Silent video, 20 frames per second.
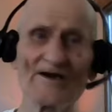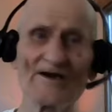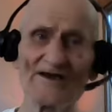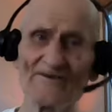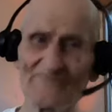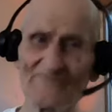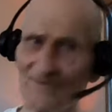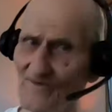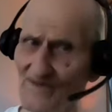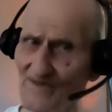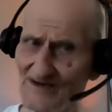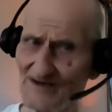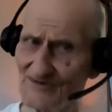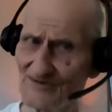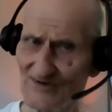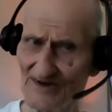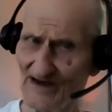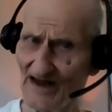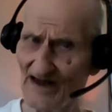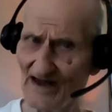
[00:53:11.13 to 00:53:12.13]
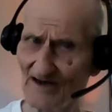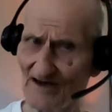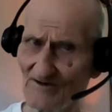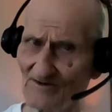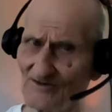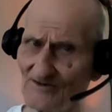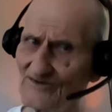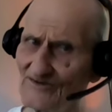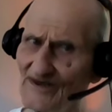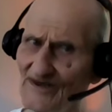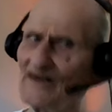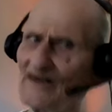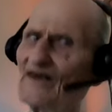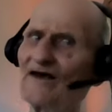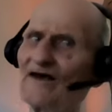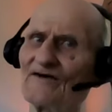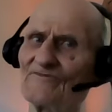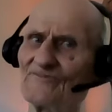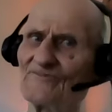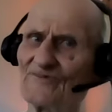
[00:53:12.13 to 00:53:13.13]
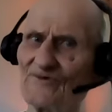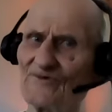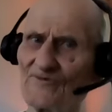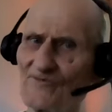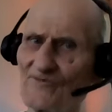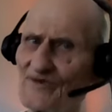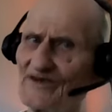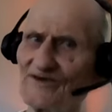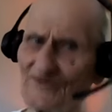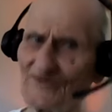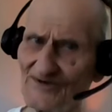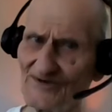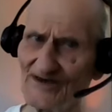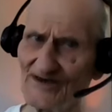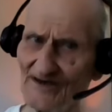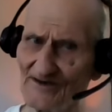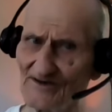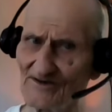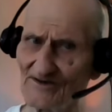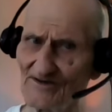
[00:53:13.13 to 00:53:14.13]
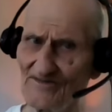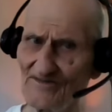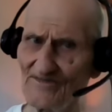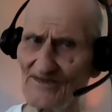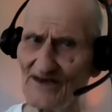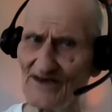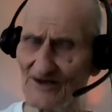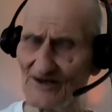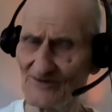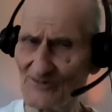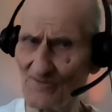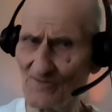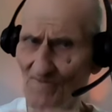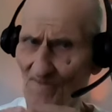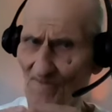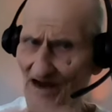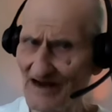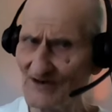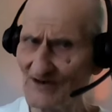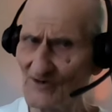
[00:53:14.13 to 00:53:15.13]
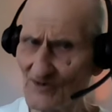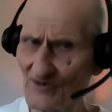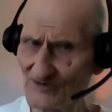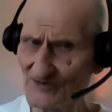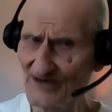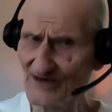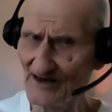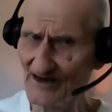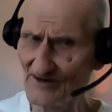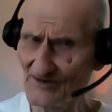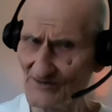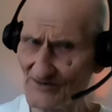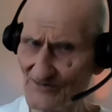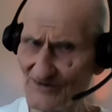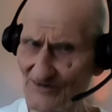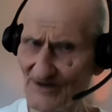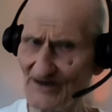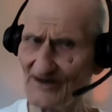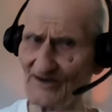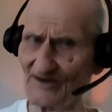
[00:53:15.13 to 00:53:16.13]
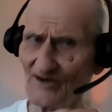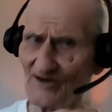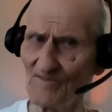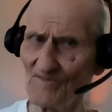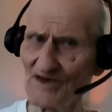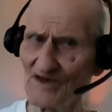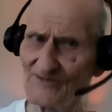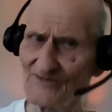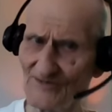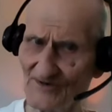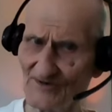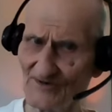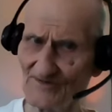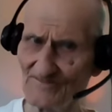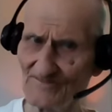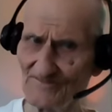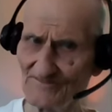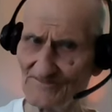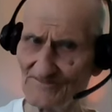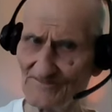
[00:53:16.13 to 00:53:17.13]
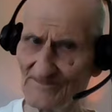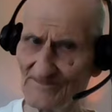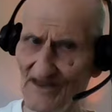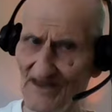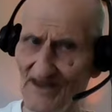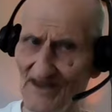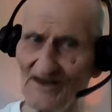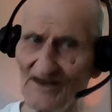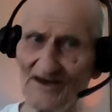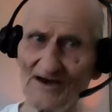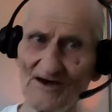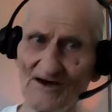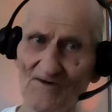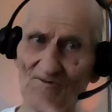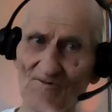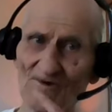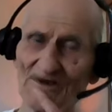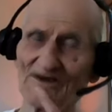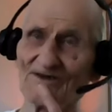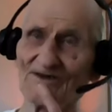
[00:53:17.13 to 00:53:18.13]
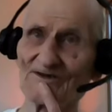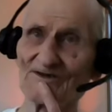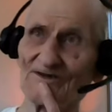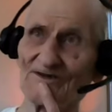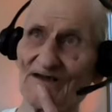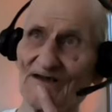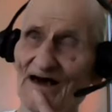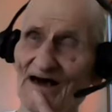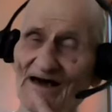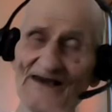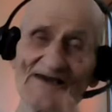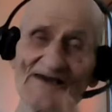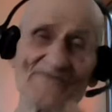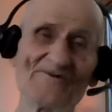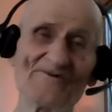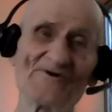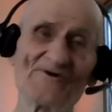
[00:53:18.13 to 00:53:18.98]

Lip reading: information now. They have the real deal. It's micro tears in the muscle. Well, I have a